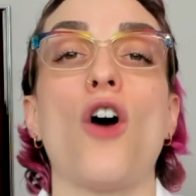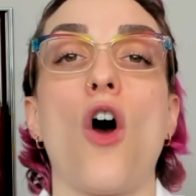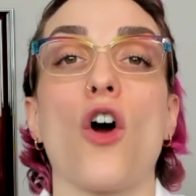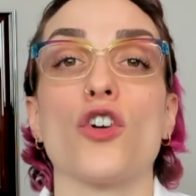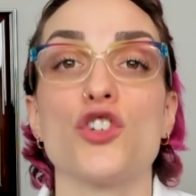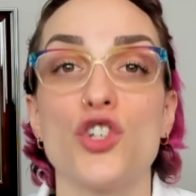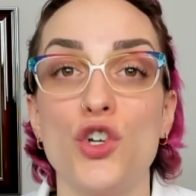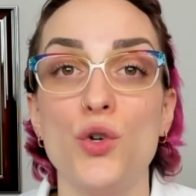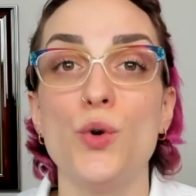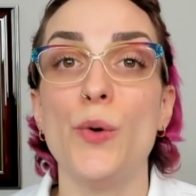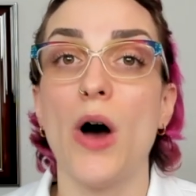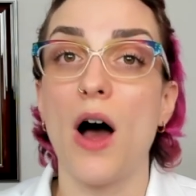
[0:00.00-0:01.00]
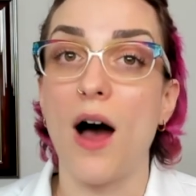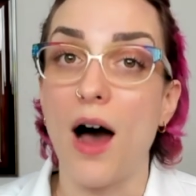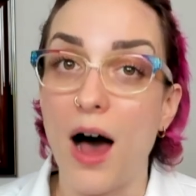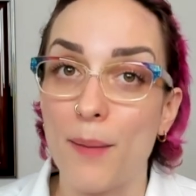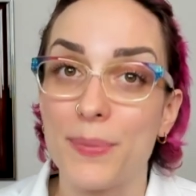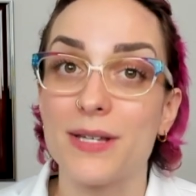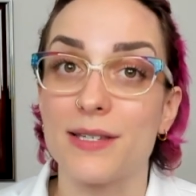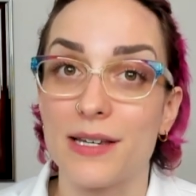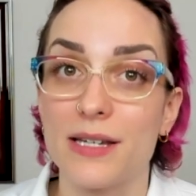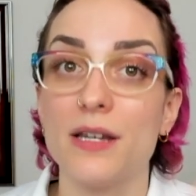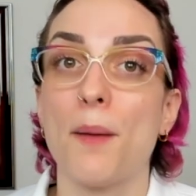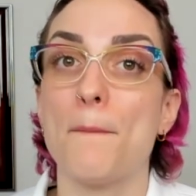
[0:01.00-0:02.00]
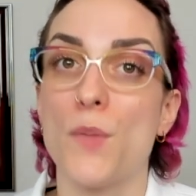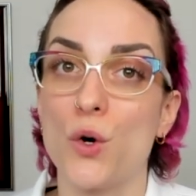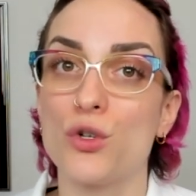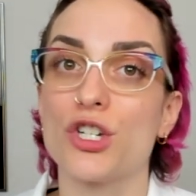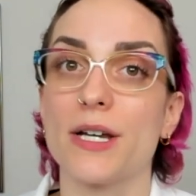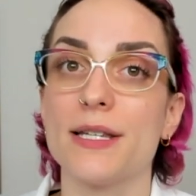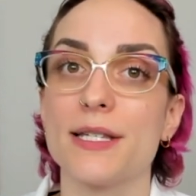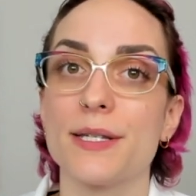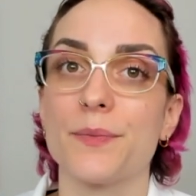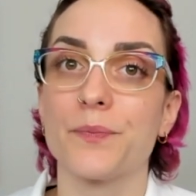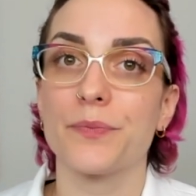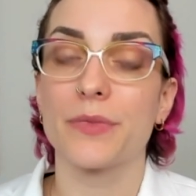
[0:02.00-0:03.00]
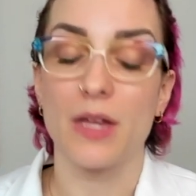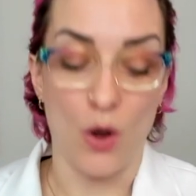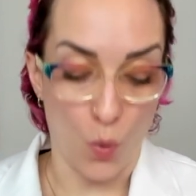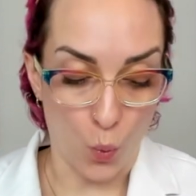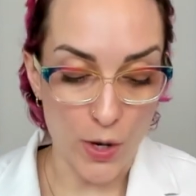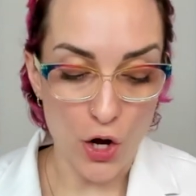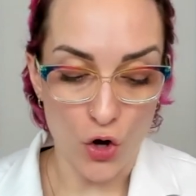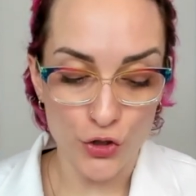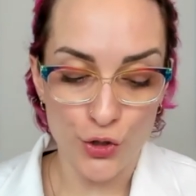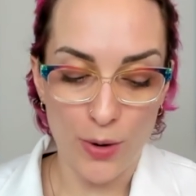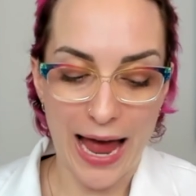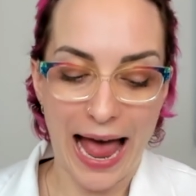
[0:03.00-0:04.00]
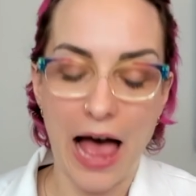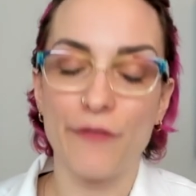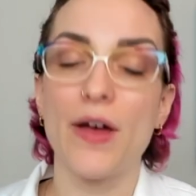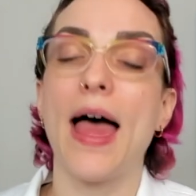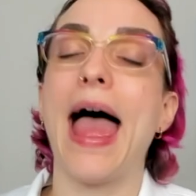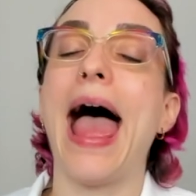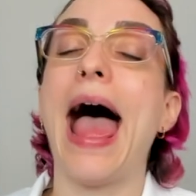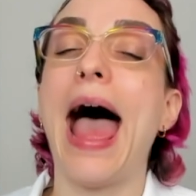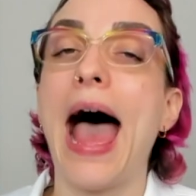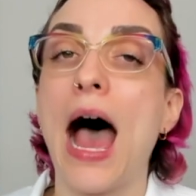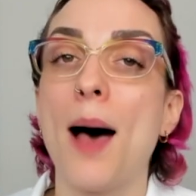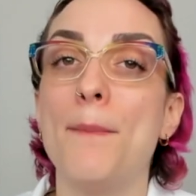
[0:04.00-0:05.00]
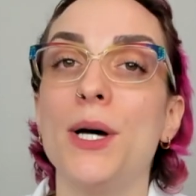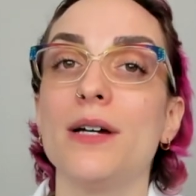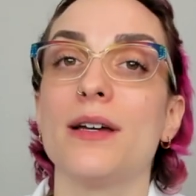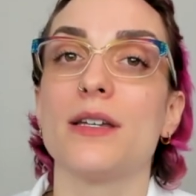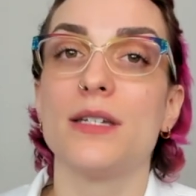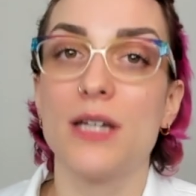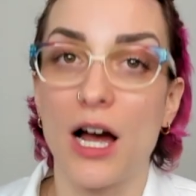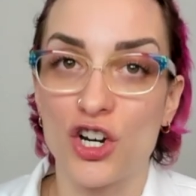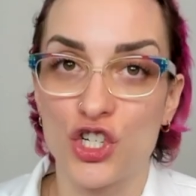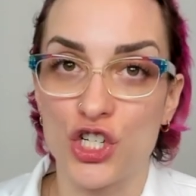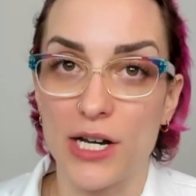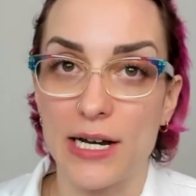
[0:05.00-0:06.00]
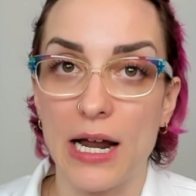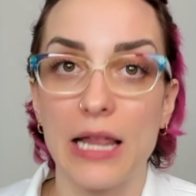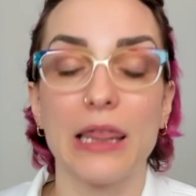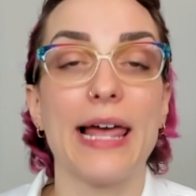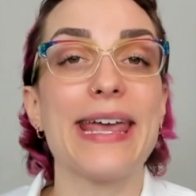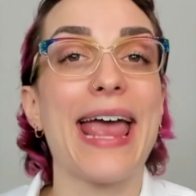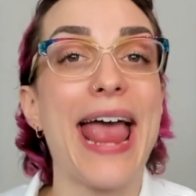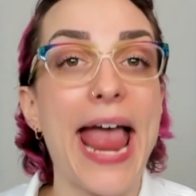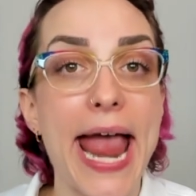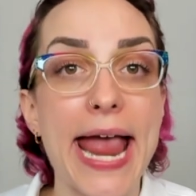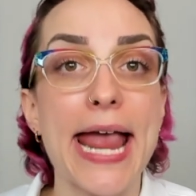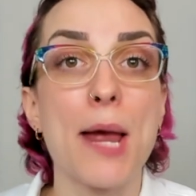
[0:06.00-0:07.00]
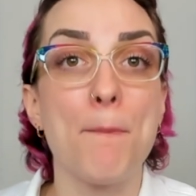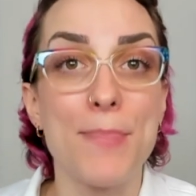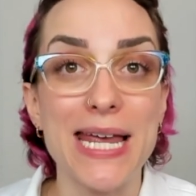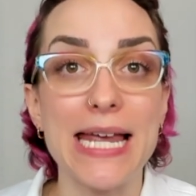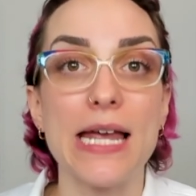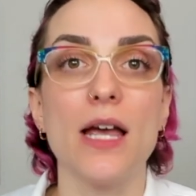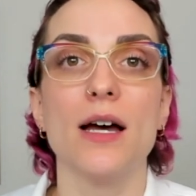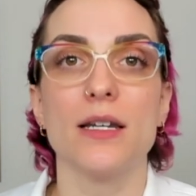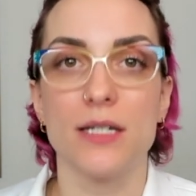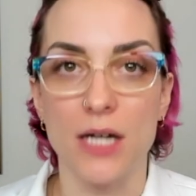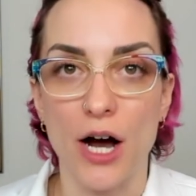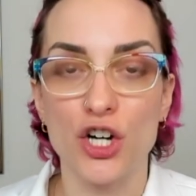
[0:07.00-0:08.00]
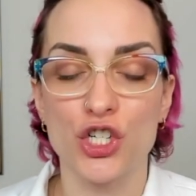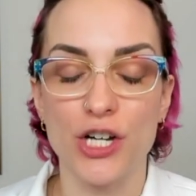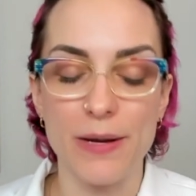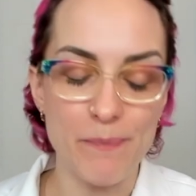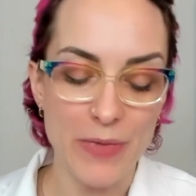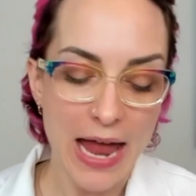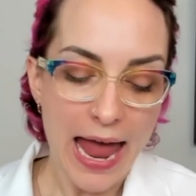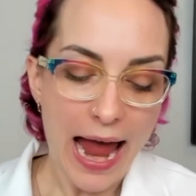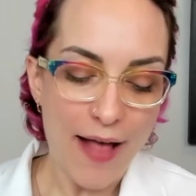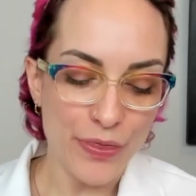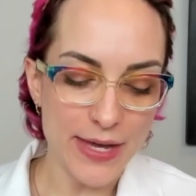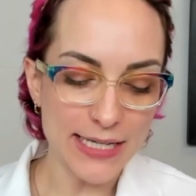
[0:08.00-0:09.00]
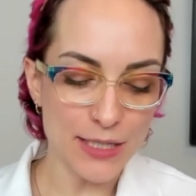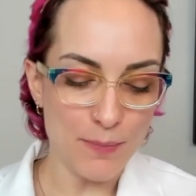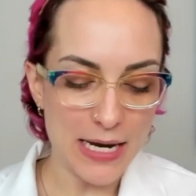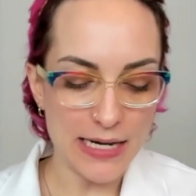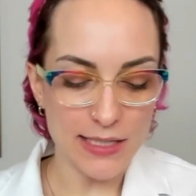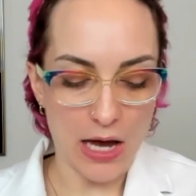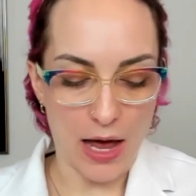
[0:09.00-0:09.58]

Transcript: are two opposite motions. We also have abduction, like abduction. And this means